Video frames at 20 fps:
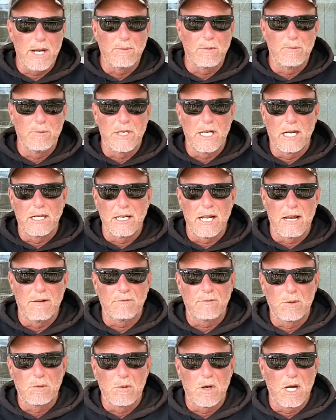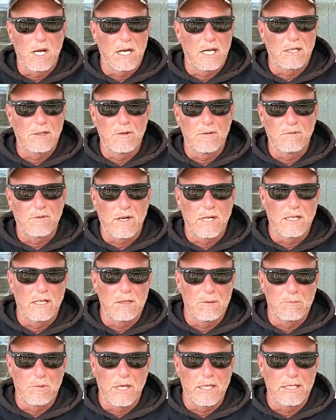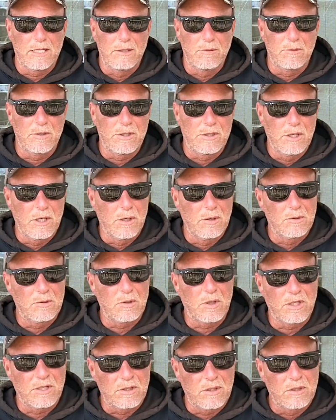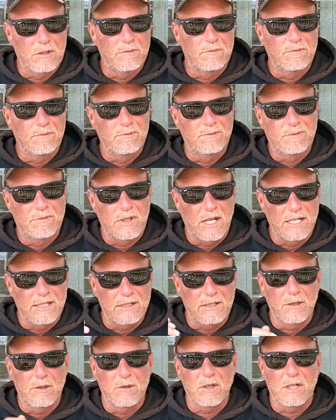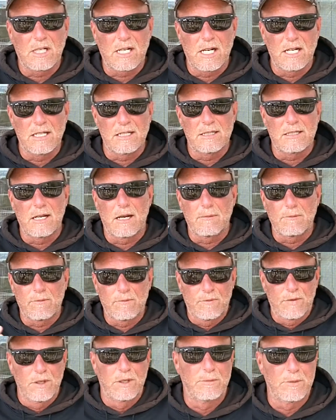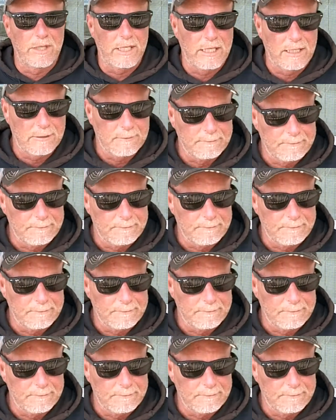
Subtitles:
bite would be on that for a while. I couldn't find another bite to do a show. So I sort of stopped filming.